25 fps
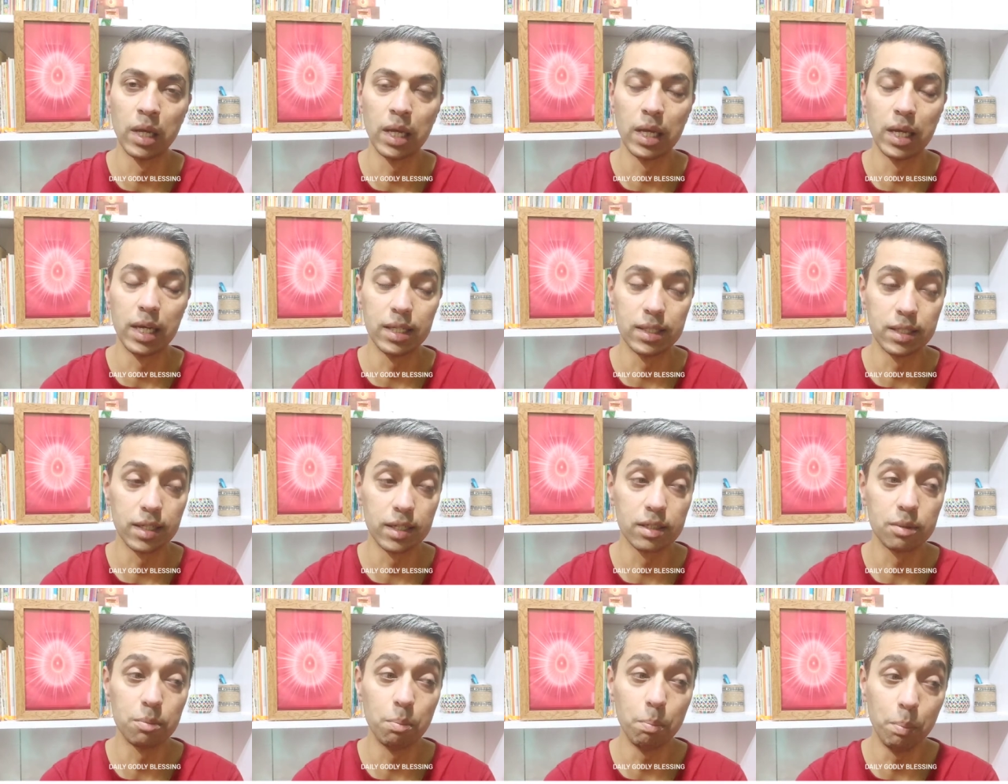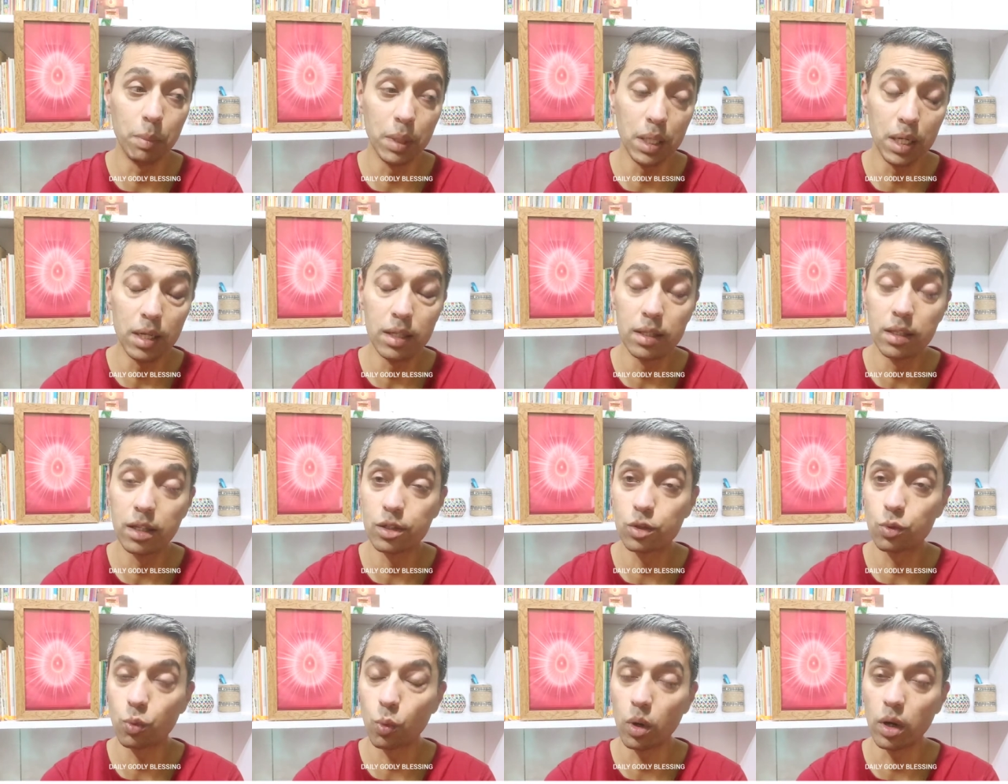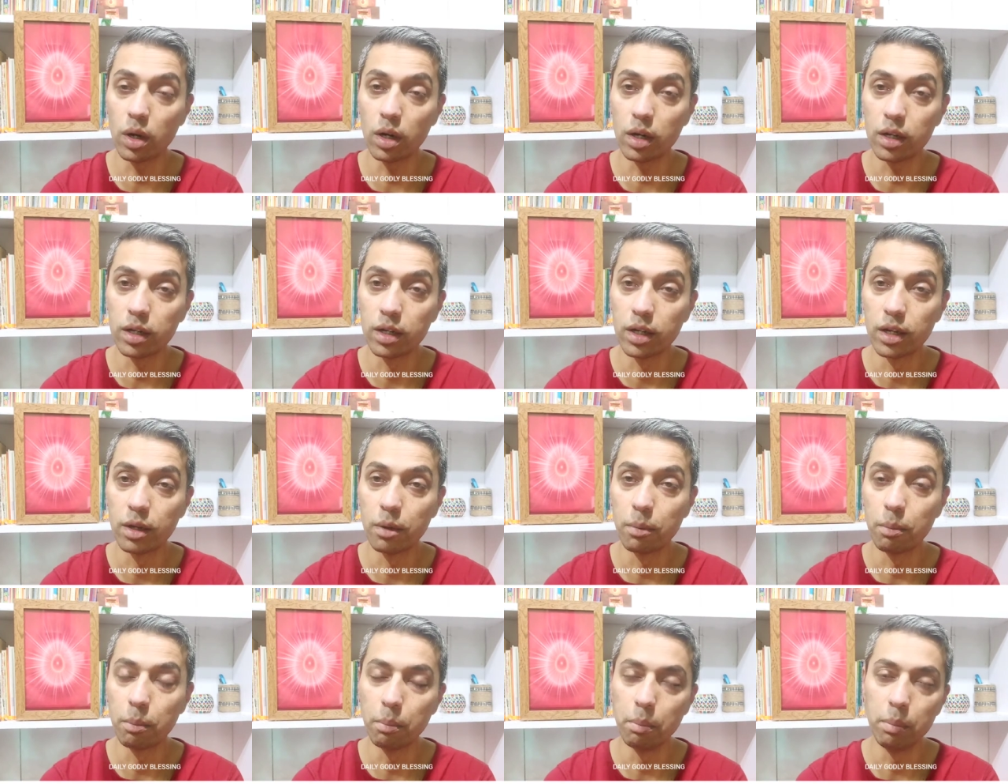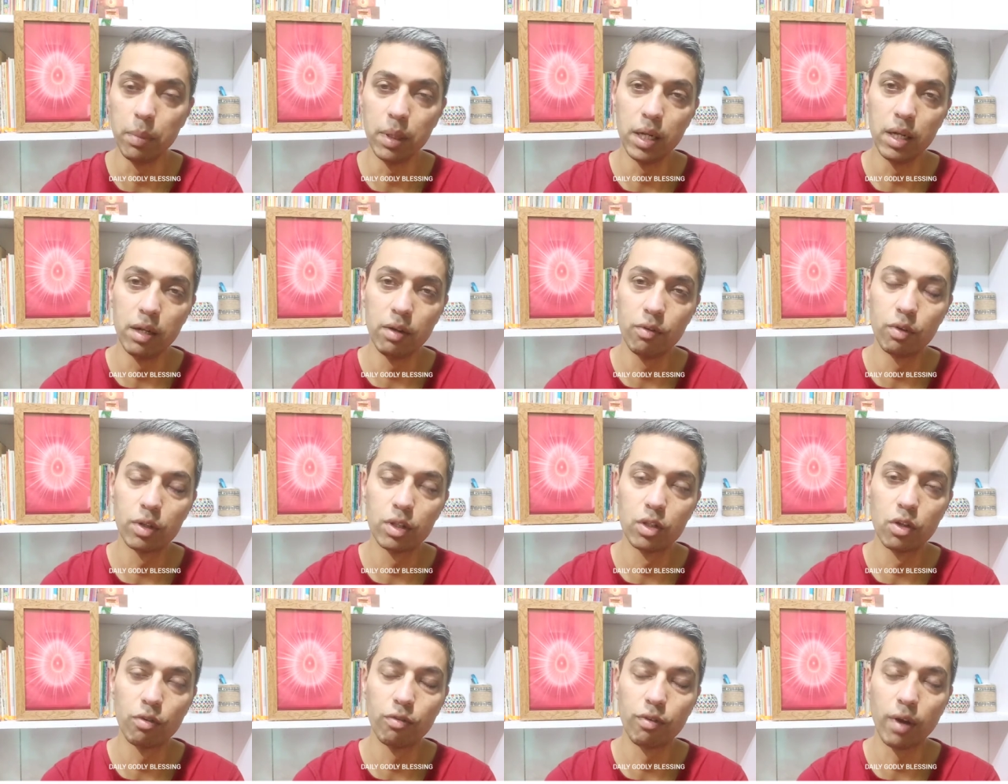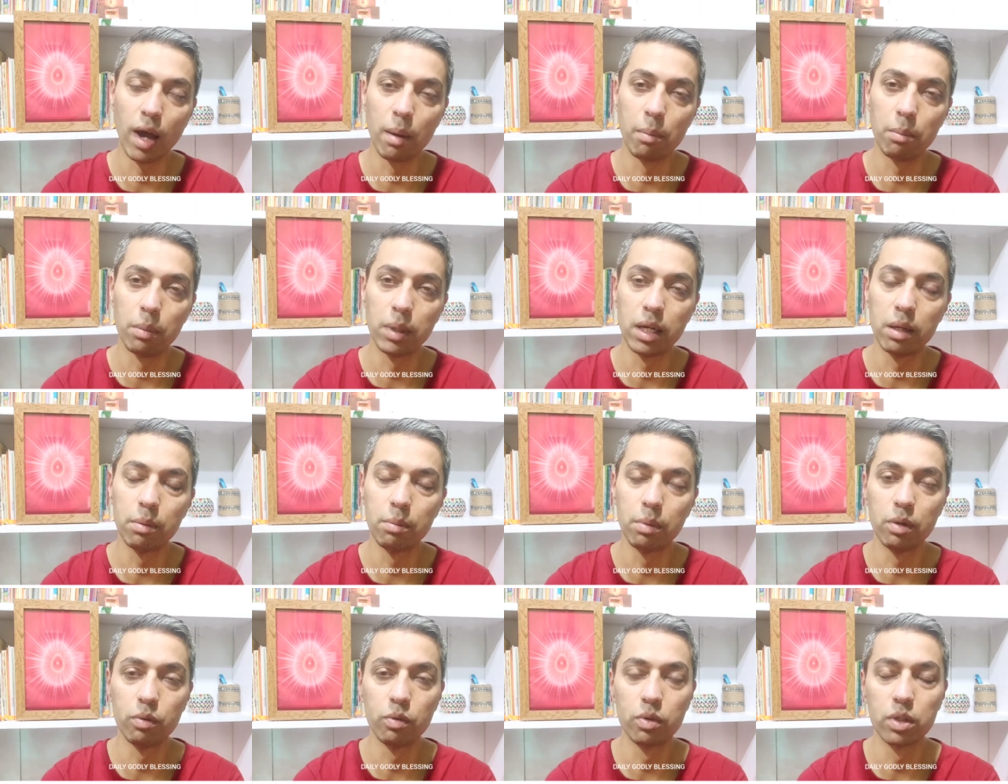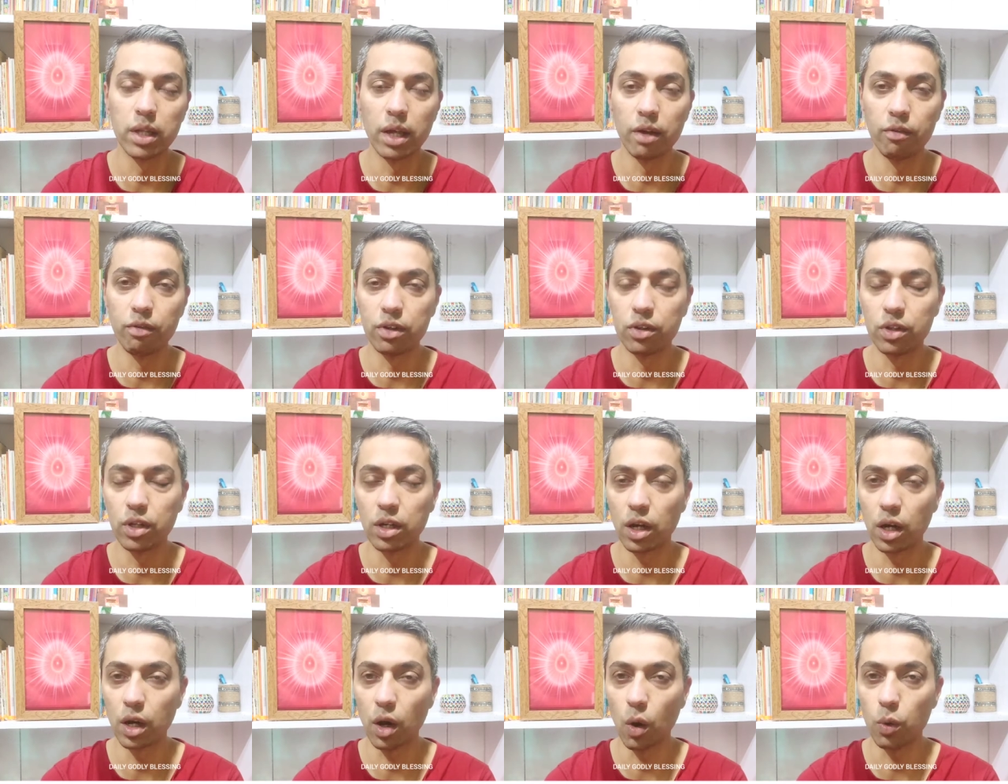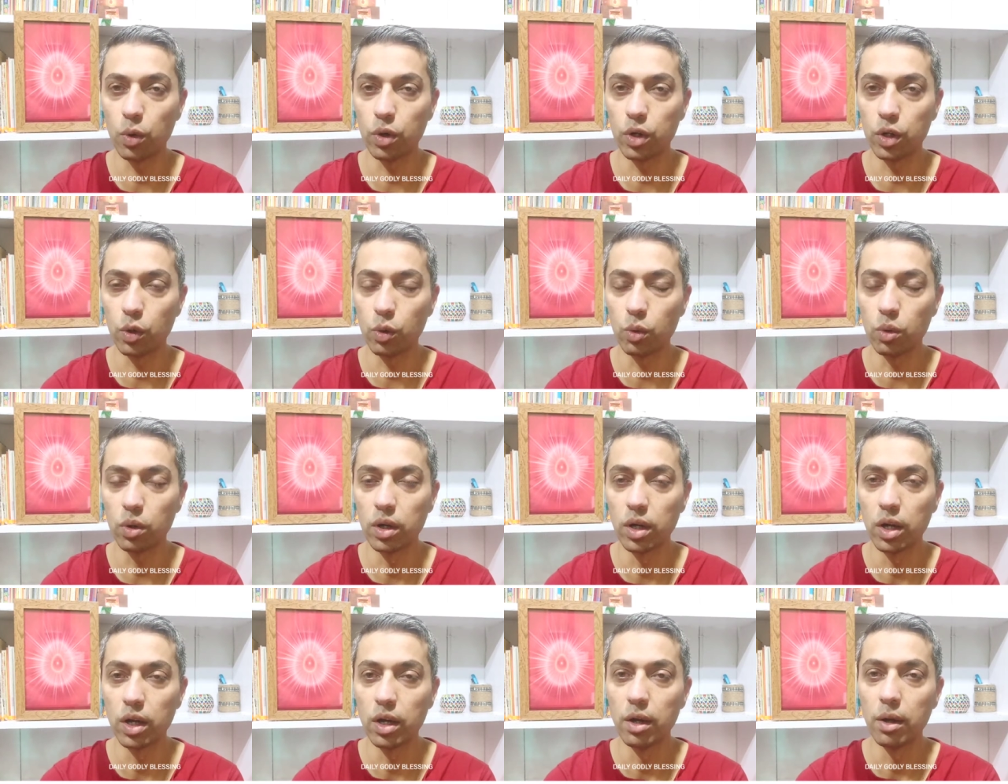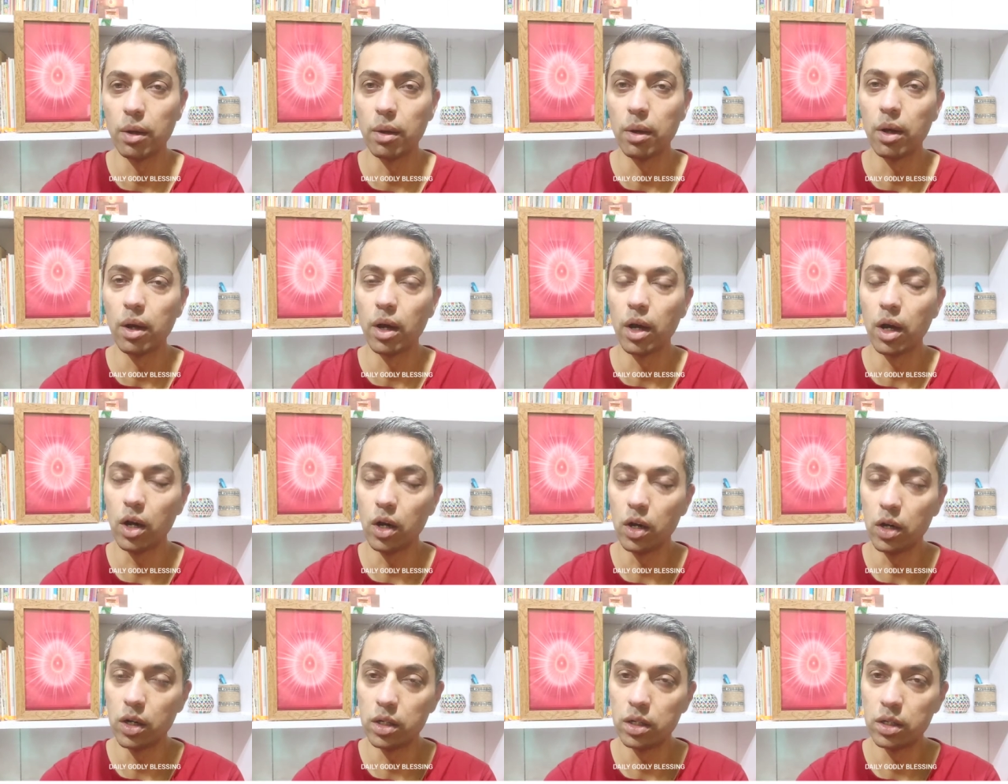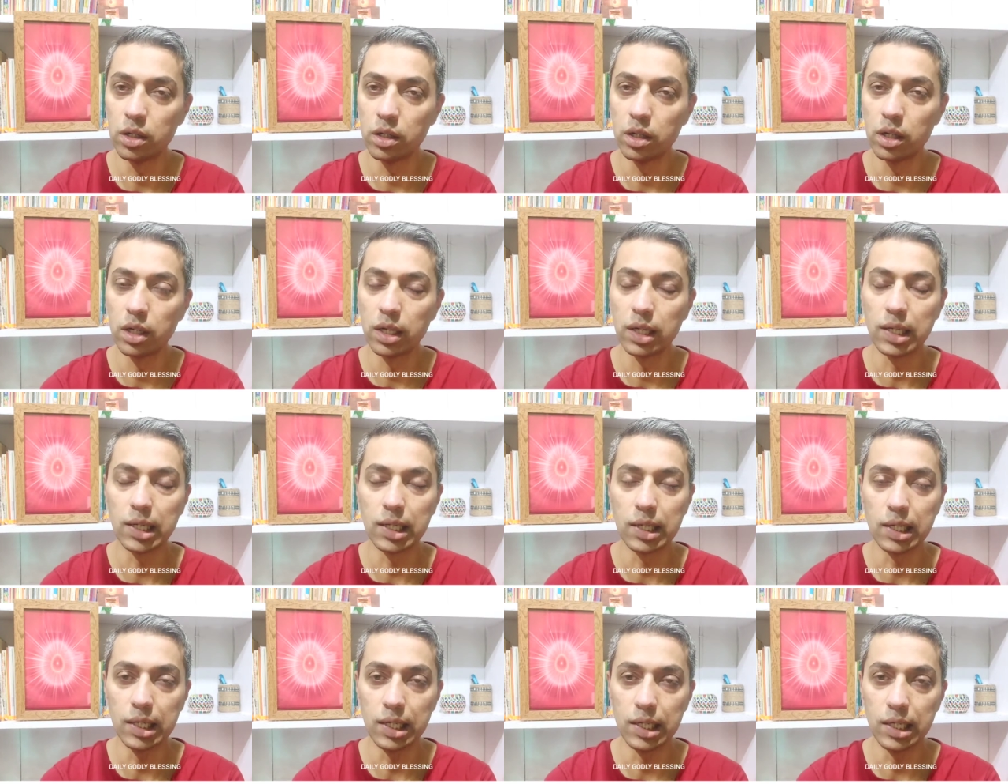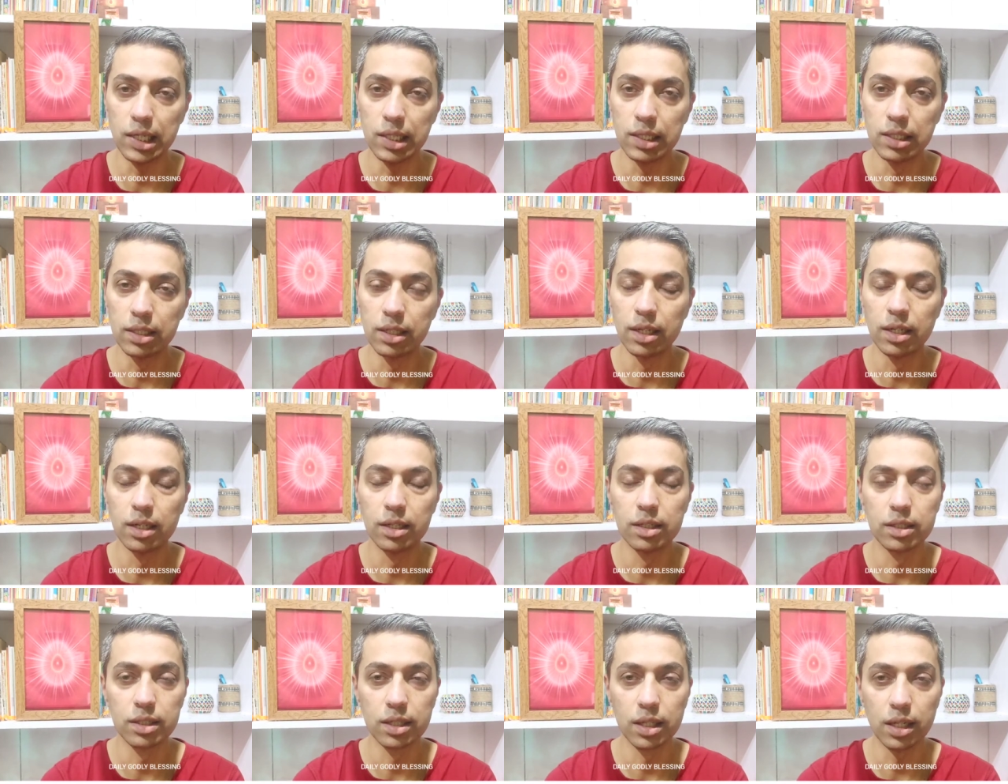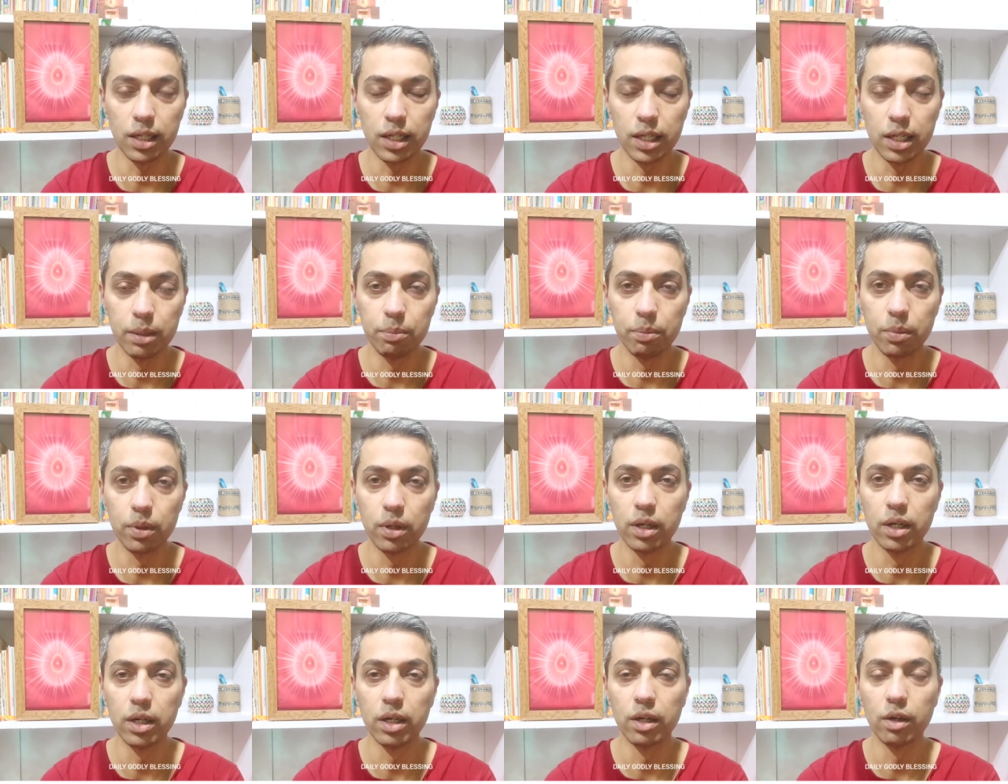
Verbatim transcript: He says, Be in this world, be with your family, be with everything around you, earn, eat, sleep,